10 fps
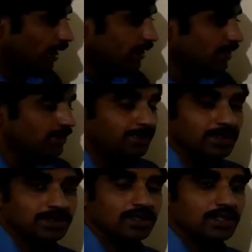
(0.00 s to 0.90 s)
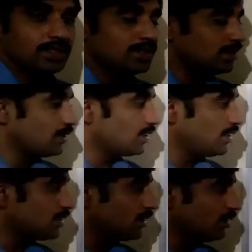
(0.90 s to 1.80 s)
100% is
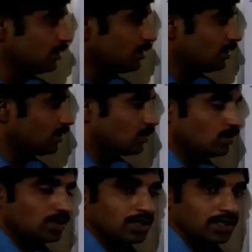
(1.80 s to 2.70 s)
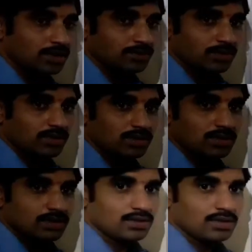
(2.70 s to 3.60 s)
increasing the total inputs
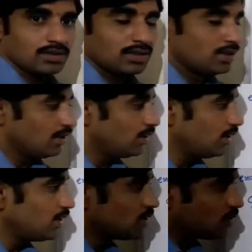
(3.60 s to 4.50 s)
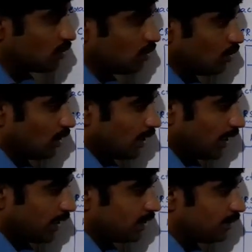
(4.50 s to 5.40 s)
leads to
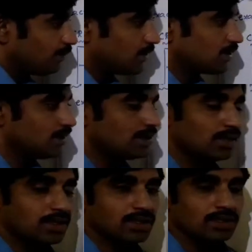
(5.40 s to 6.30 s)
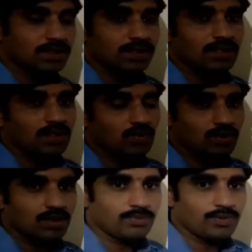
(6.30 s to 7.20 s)
100% increase in the
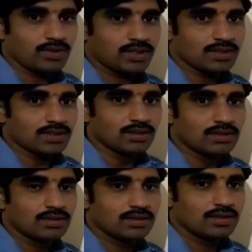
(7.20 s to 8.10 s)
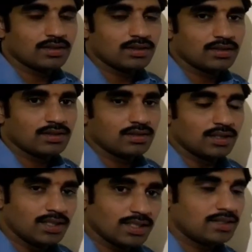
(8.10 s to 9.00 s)
total production.
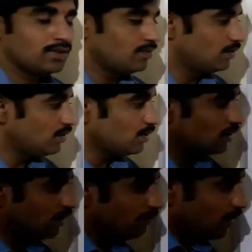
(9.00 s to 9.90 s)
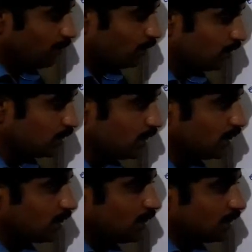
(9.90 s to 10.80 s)
In other words,
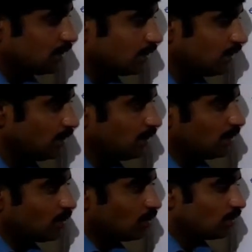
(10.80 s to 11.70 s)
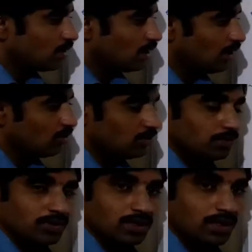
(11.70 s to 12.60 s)
proportionate changes in the total
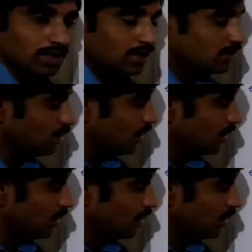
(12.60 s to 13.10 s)
output is